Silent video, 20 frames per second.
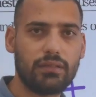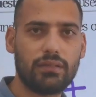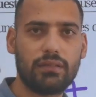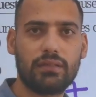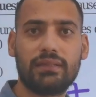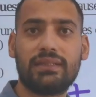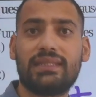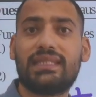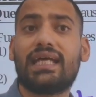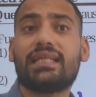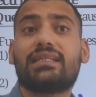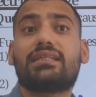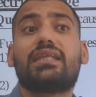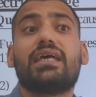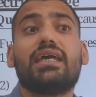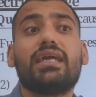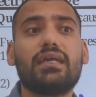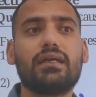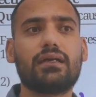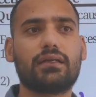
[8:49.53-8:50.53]

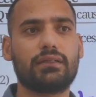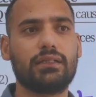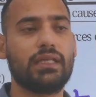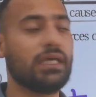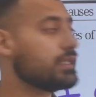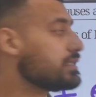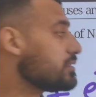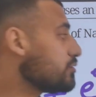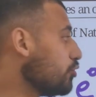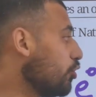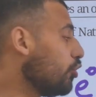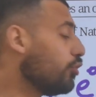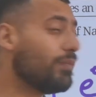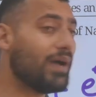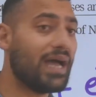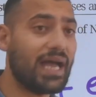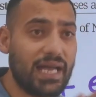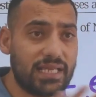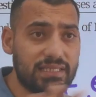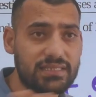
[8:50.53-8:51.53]
Nothing. There is no
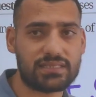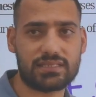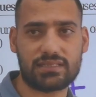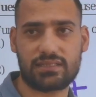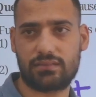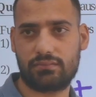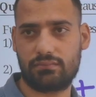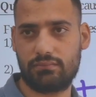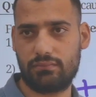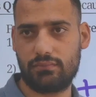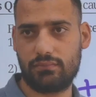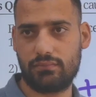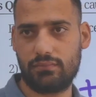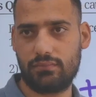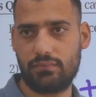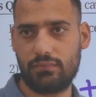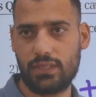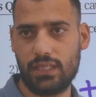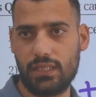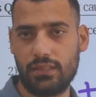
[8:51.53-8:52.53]
mass.
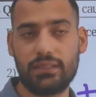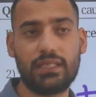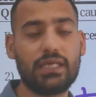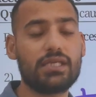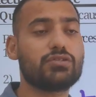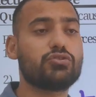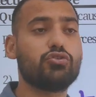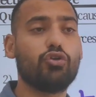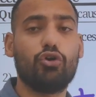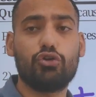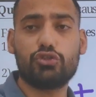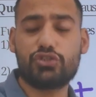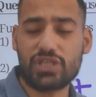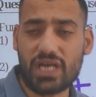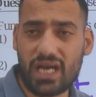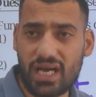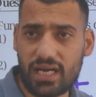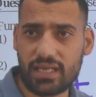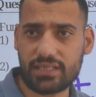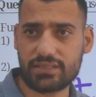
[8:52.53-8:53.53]
There is no
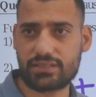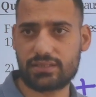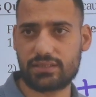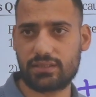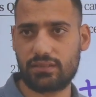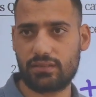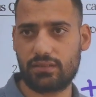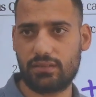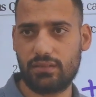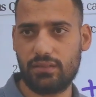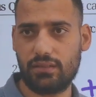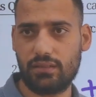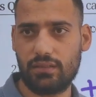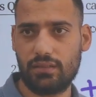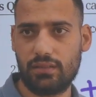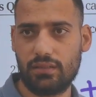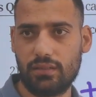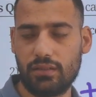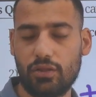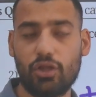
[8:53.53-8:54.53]
charge.
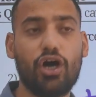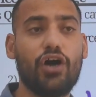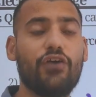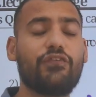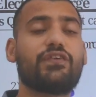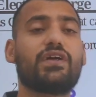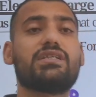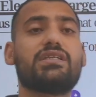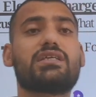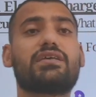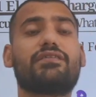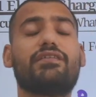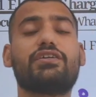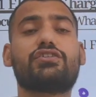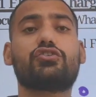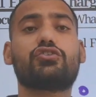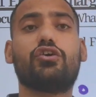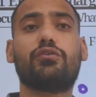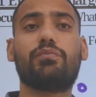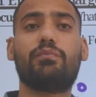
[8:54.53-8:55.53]
Law of conservation
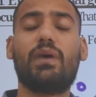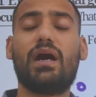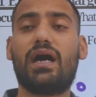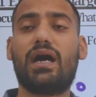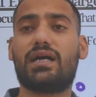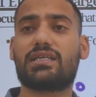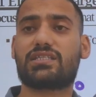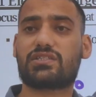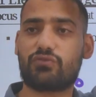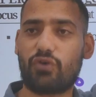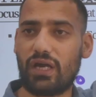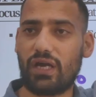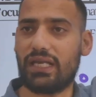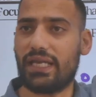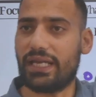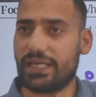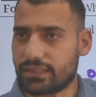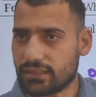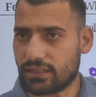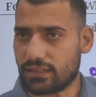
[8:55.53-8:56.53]
of mass
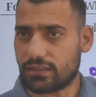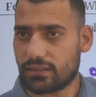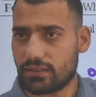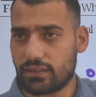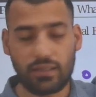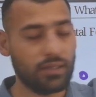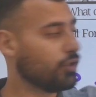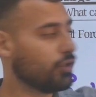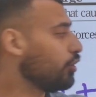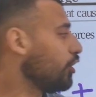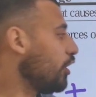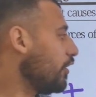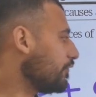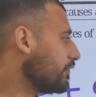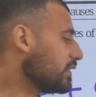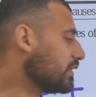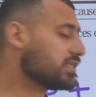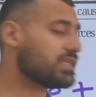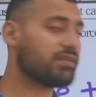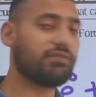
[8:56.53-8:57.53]
violated. Law
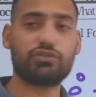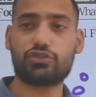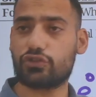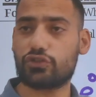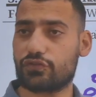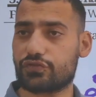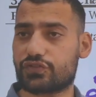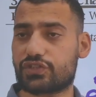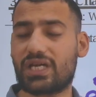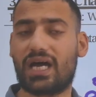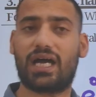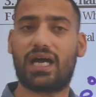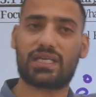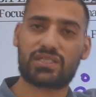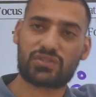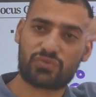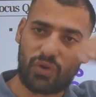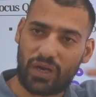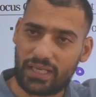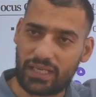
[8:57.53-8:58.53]
of conservation of charge
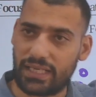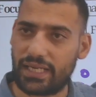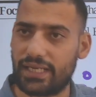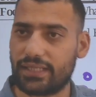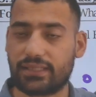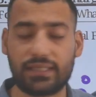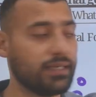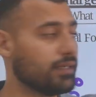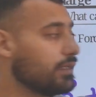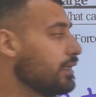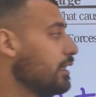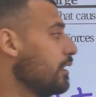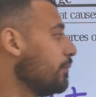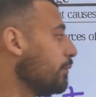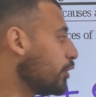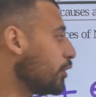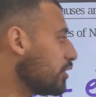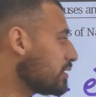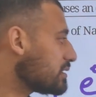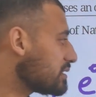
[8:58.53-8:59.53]
violated.
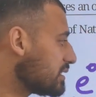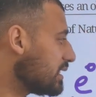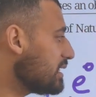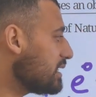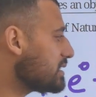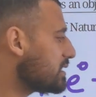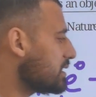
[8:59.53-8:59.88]
Because this